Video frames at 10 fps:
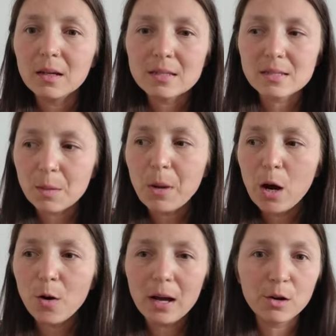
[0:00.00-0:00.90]
And
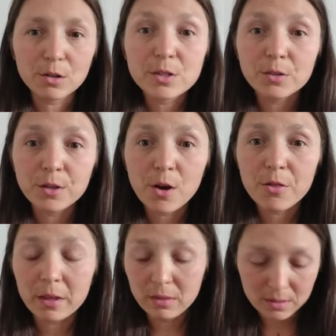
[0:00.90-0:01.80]
somehow I also know
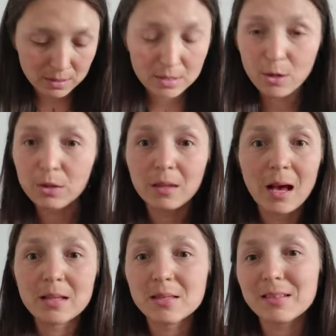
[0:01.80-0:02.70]
that this is not the
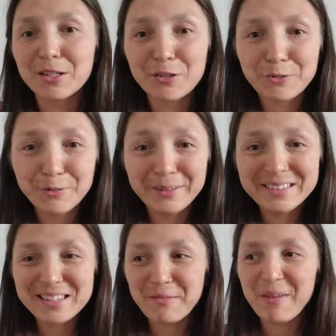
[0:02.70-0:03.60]
last tattoo
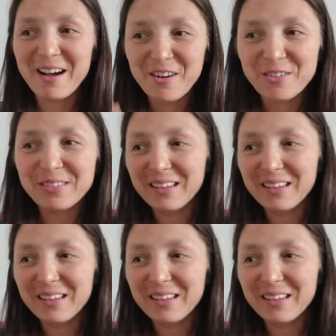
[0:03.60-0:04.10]
somehow.